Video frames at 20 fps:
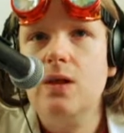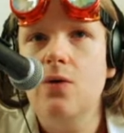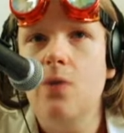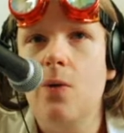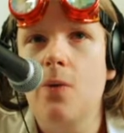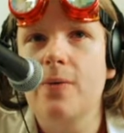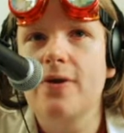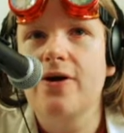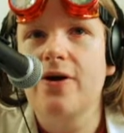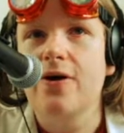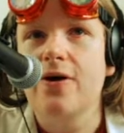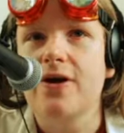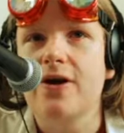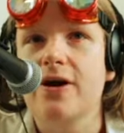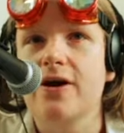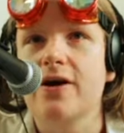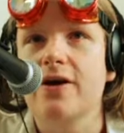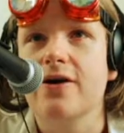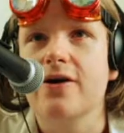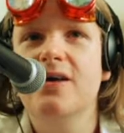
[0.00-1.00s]
what we got
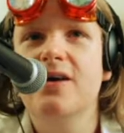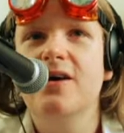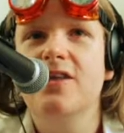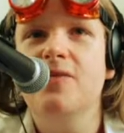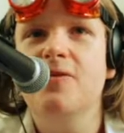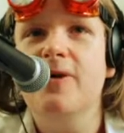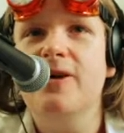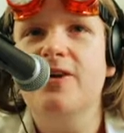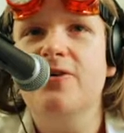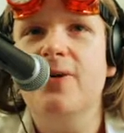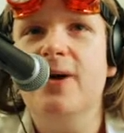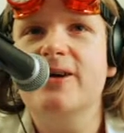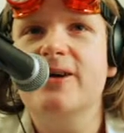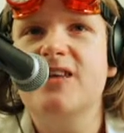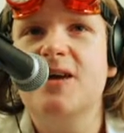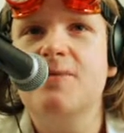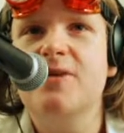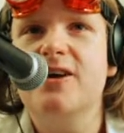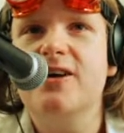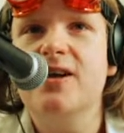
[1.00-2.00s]
here? My Hero
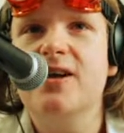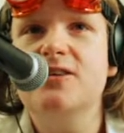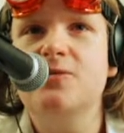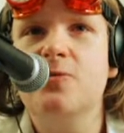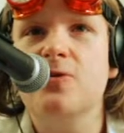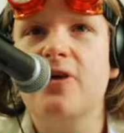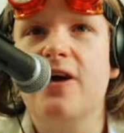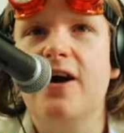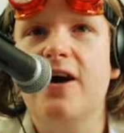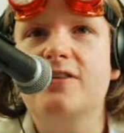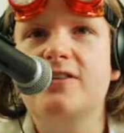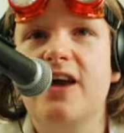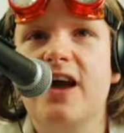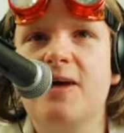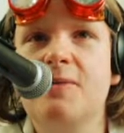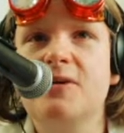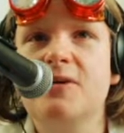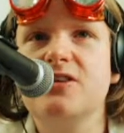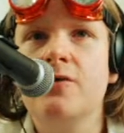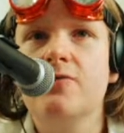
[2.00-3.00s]
Academia collectible card
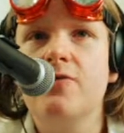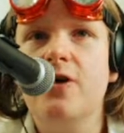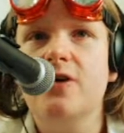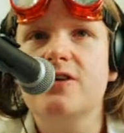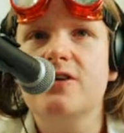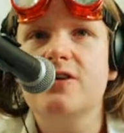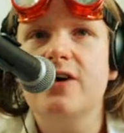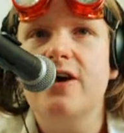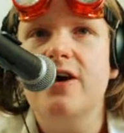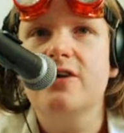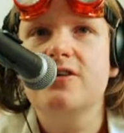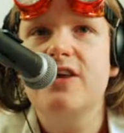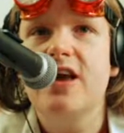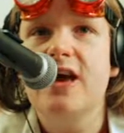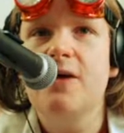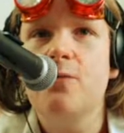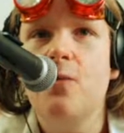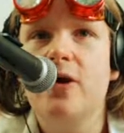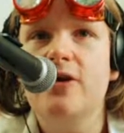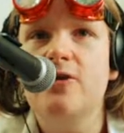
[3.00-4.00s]
game is a fighting card
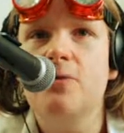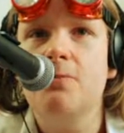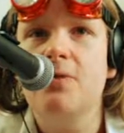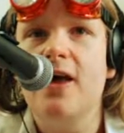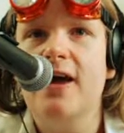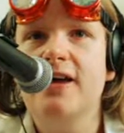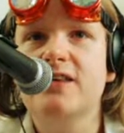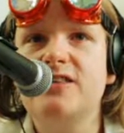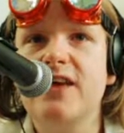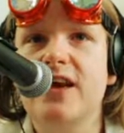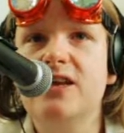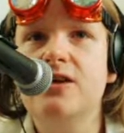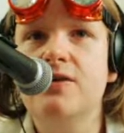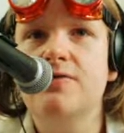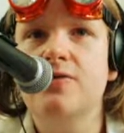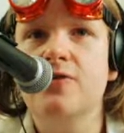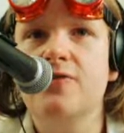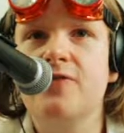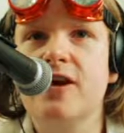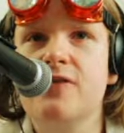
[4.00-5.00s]
game where you play as any of
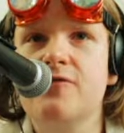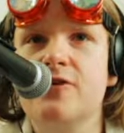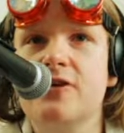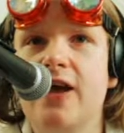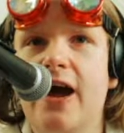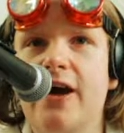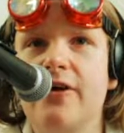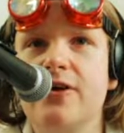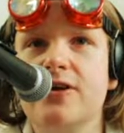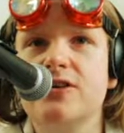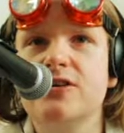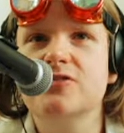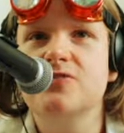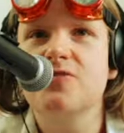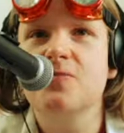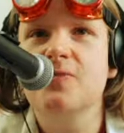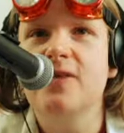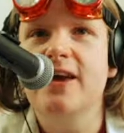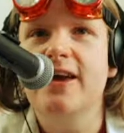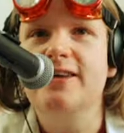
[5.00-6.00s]
your favorite characters
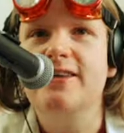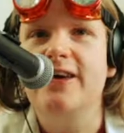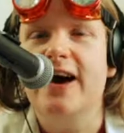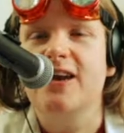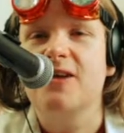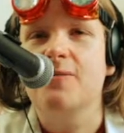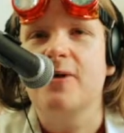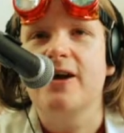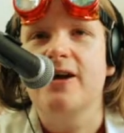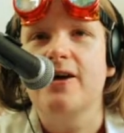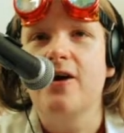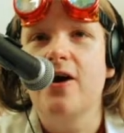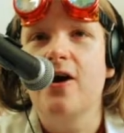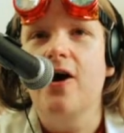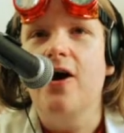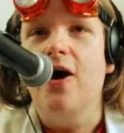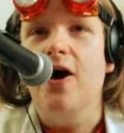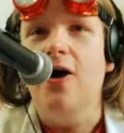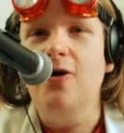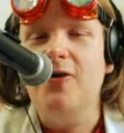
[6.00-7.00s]
from the hit anime.
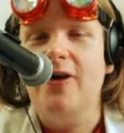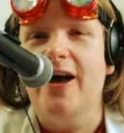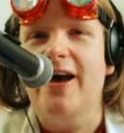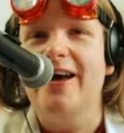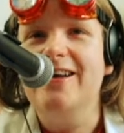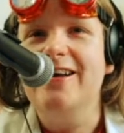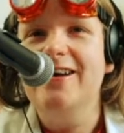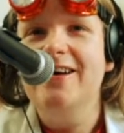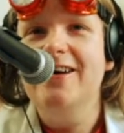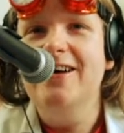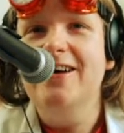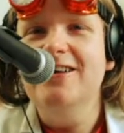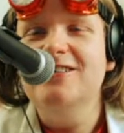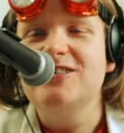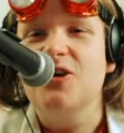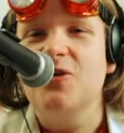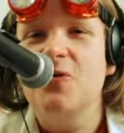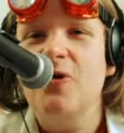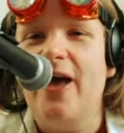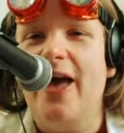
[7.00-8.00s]
Okay,
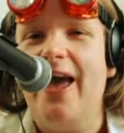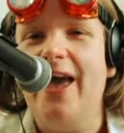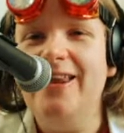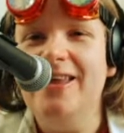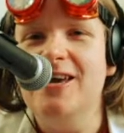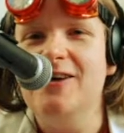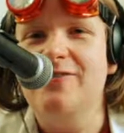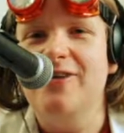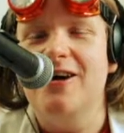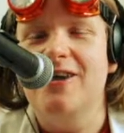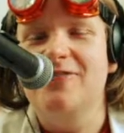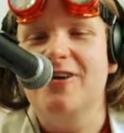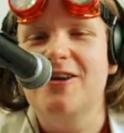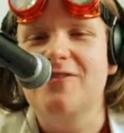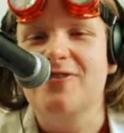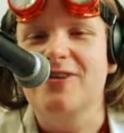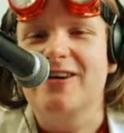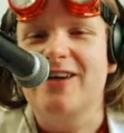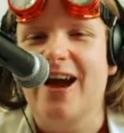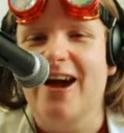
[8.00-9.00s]
so any of our
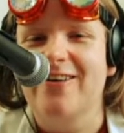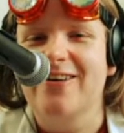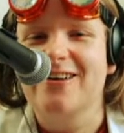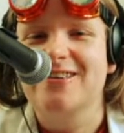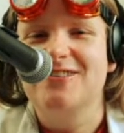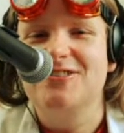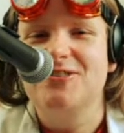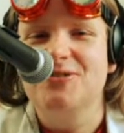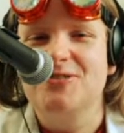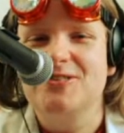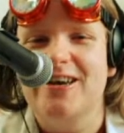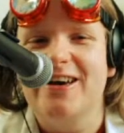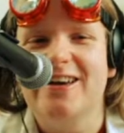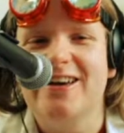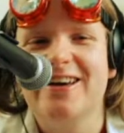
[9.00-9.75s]
favorite characters, you say?